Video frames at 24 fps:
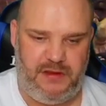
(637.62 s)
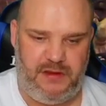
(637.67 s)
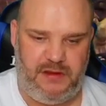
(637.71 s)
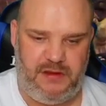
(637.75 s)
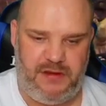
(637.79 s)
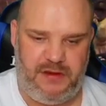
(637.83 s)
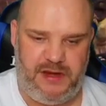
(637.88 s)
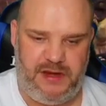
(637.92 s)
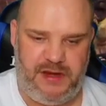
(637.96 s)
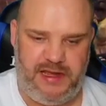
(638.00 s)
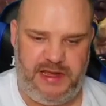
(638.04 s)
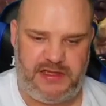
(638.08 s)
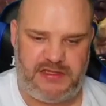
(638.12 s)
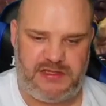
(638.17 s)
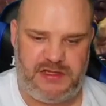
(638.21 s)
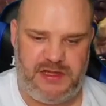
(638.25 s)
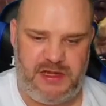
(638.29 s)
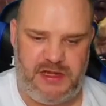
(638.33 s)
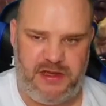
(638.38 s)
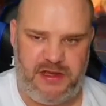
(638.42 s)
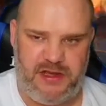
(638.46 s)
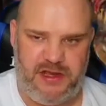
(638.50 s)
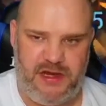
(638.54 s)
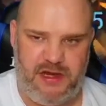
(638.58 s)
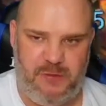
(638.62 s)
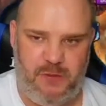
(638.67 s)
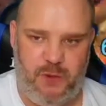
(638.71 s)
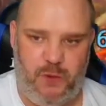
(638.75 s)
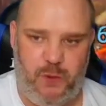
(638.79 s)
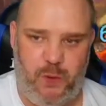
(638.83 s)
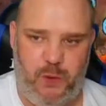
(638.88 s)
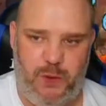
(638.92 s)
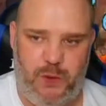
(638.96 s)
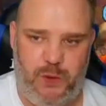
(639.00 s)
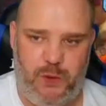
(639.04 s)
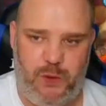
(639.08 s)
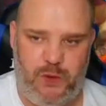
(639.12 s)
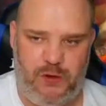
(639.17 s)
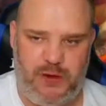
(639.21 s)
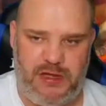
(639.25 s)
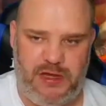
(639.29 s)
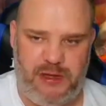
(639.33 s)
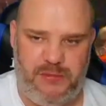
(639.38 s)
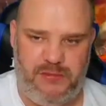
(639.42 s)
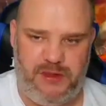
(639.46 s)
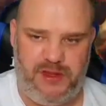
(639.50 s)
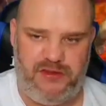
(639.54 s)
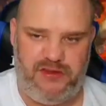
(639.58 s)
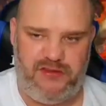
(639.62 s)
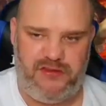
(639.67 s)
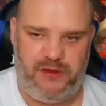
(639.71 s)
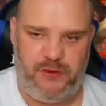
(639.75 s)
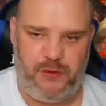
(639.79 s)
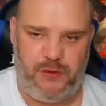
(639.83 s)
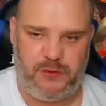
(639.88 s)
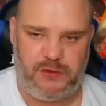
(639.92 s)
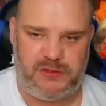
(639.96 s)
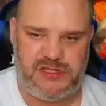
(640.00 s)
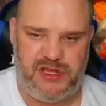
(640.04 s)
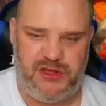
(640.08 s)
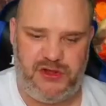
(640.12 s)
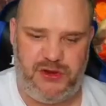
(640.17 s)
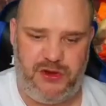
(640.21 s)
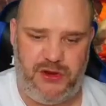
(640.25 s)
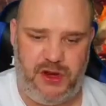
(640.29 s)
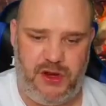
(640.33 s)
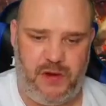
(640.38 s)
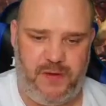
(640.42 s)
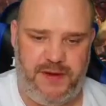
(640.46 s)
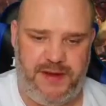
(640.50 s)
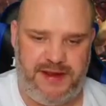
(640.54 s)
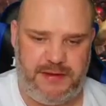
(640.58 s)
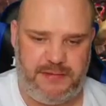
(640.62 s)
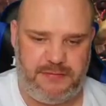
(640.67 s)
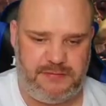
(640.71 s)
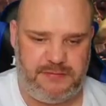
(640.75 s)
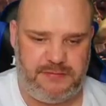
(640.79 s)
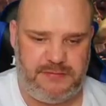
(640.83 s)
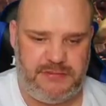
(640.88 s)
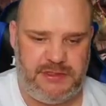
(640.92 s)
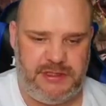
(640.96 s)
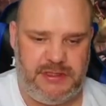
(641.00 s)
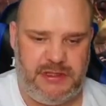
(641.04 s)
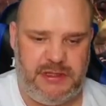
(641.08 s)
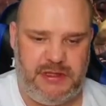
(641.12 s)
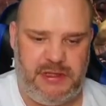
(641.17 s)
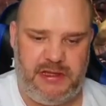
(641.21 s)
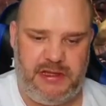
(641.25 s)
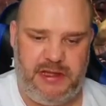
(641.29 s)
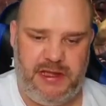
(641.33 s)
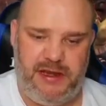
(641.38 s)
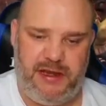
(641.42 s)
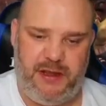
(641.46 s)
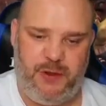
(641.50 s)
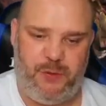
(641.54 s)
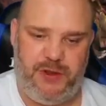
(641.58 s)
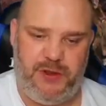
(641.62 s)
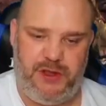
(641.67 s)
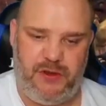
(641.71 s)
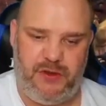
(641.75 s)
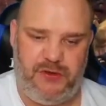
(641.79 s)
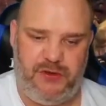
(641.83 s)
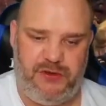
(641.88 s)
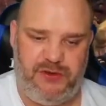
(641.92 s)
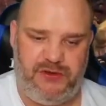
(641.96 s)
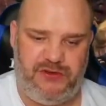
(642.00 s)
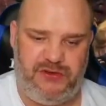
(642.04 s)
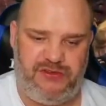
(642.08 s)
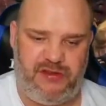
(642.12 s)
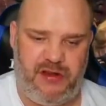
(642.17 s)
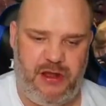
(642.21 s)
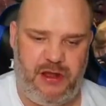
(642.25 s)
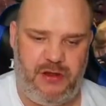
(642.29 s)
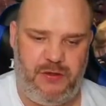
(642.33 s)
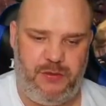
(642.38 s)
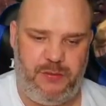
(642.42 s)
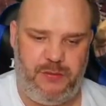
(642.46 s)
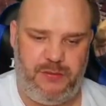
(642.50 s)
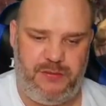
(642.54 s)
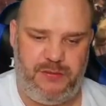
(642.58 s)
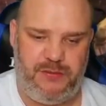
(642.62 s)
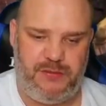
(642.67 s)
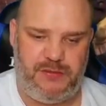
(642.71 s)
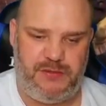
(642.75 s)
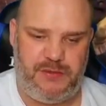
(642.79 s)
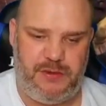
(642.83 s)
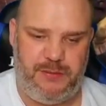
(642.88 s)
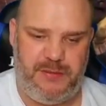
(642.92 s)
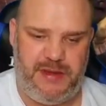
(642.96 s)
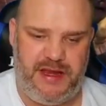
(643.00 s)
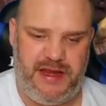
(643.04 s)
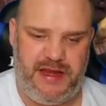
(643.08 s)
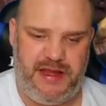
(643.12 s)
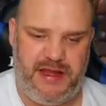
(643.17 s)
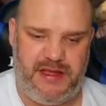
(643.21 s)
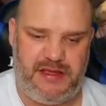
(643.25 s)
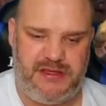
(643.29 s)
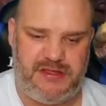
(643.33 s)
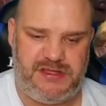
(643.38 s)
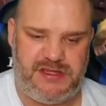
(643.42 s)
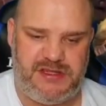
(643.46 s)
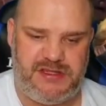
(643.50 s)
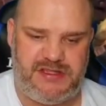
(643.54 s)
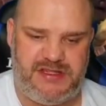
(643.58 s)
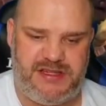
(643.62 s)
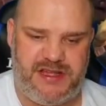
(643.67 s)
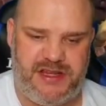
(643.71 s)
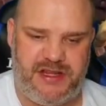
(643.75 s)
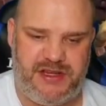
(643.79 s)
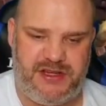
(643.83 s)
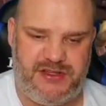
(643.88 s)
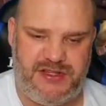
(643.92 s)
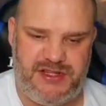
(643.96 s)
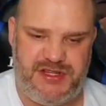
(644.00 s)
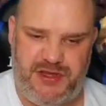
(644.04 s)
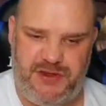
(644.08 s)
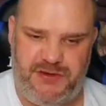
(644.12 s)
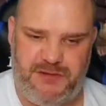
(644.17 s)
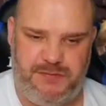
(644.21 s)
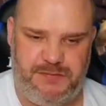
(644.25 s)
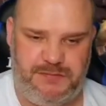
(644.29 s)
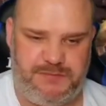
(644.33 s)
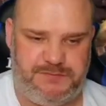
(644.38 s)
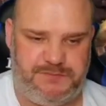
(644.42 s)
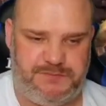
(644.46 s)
Our next unkillable will not come until turn 9, and it will be on the slow Maneater's second turn.